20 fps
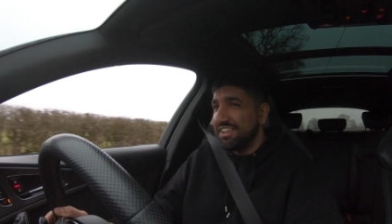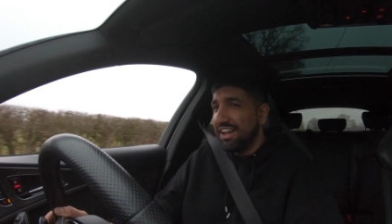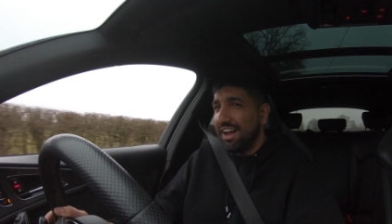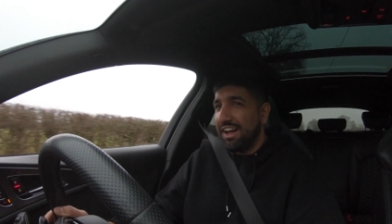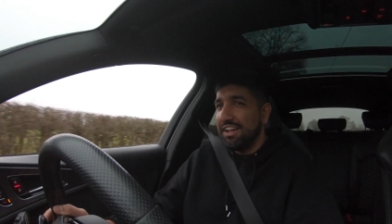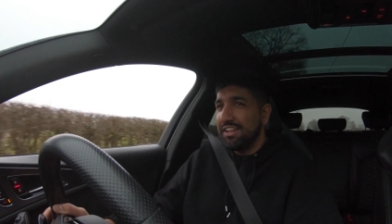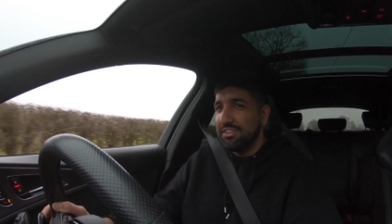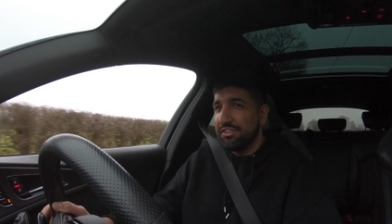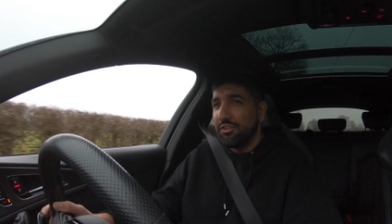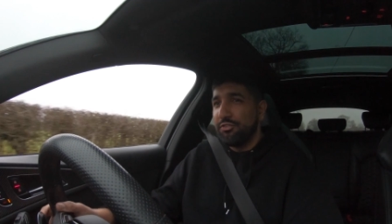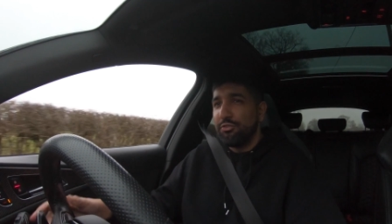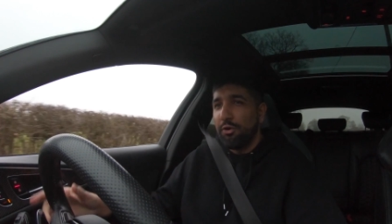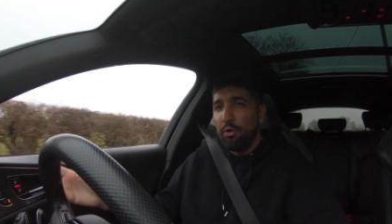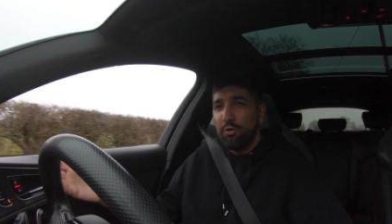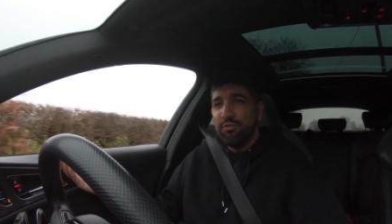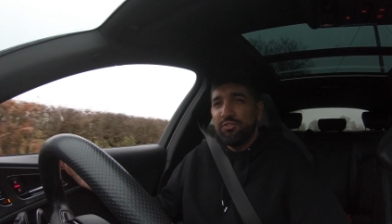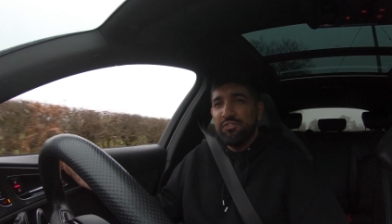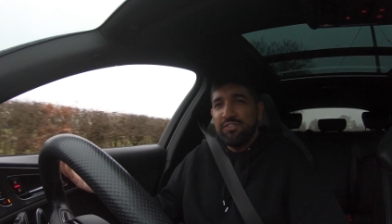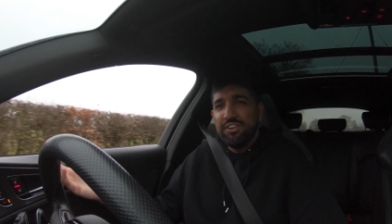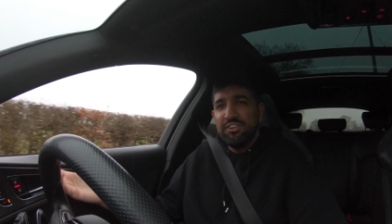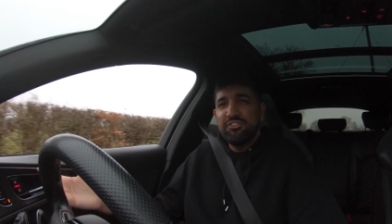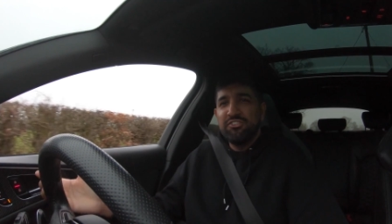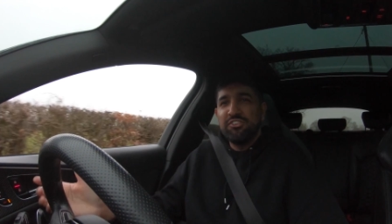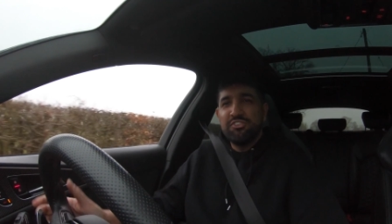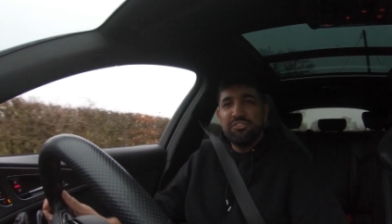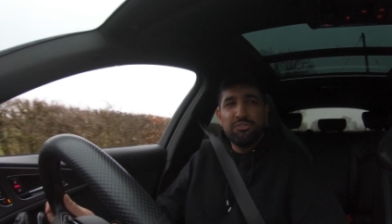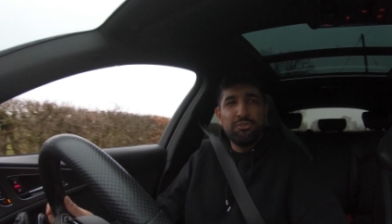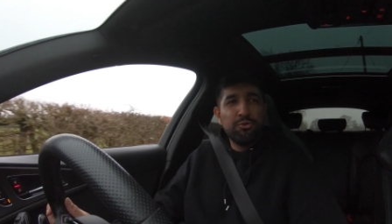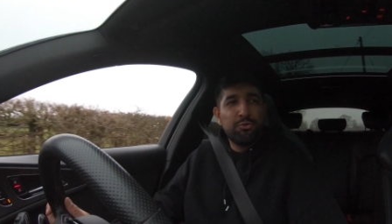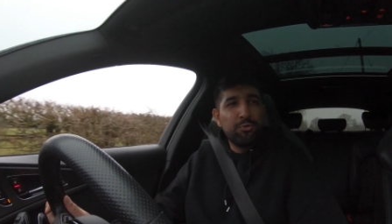that the road
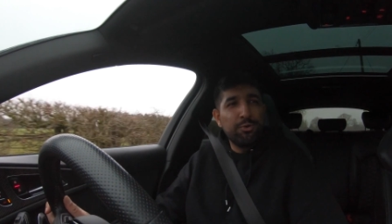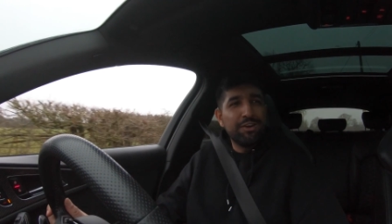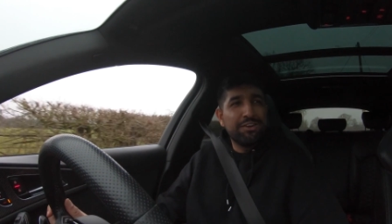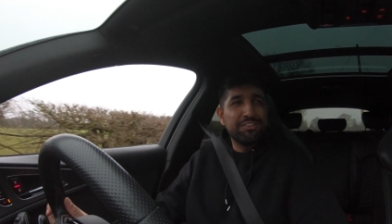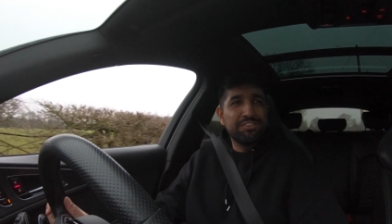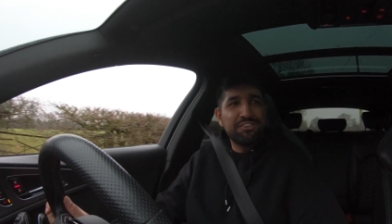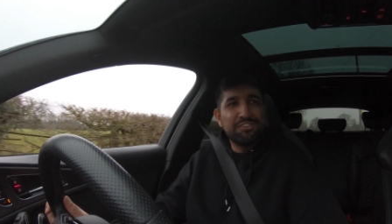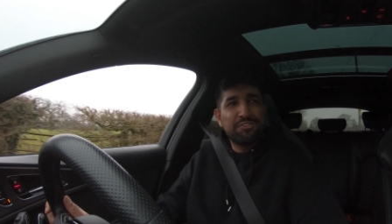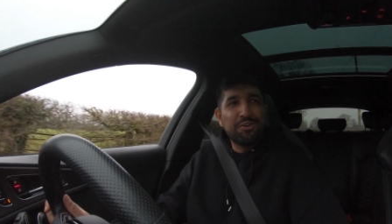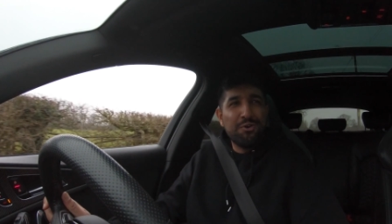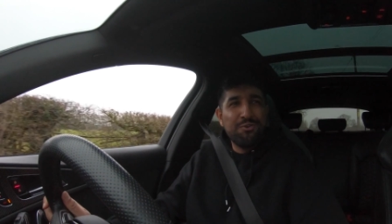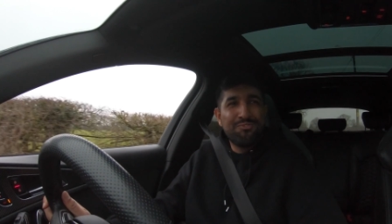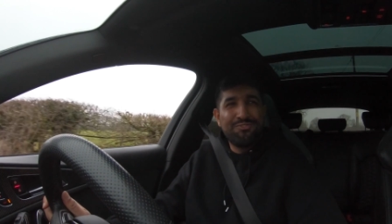finishes too quick because it's so